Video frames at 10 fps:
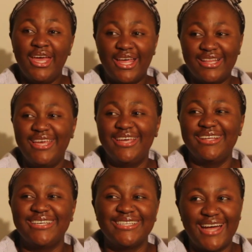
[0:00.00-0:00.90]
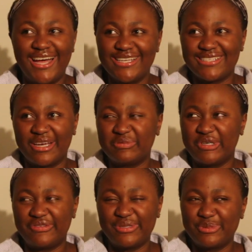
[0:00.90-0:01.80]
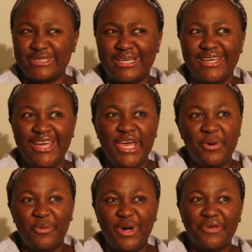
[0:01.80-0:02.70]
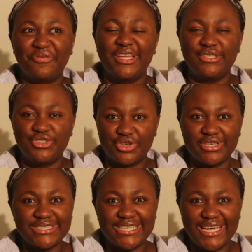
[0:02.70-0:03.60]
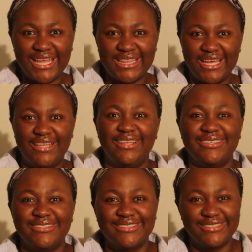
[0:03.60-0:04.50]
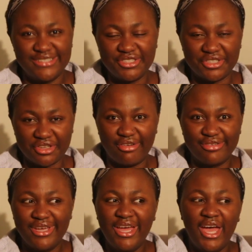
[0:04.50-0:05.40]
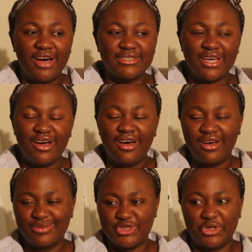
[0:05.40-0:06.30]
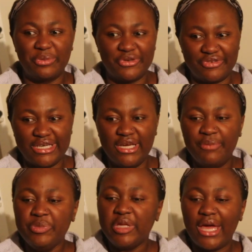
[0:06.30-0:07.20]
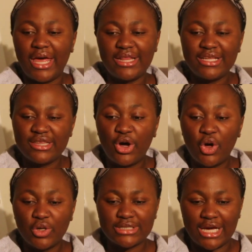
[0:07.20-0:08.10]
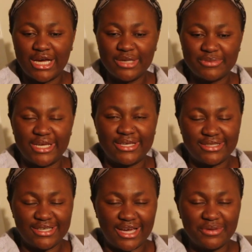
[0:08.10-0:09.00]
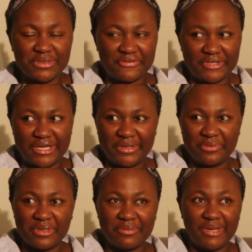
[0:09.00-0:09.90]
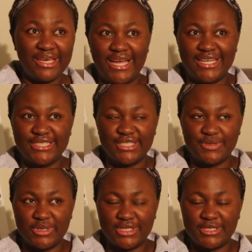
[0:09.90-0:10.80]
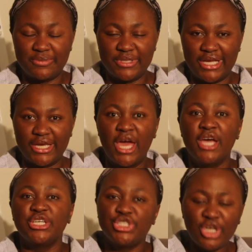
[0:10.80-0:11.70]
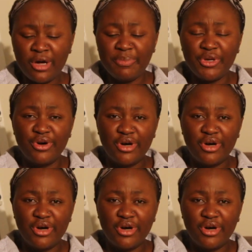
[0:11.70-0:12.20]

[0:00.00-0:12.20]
And then in hindsight, my friend was like, what if they drugged it and then, you know? I was like, oh, I'm sure it'll be great. And then the whole time, like, the guy was flirting with me, and I just wanted to be like, shut up, you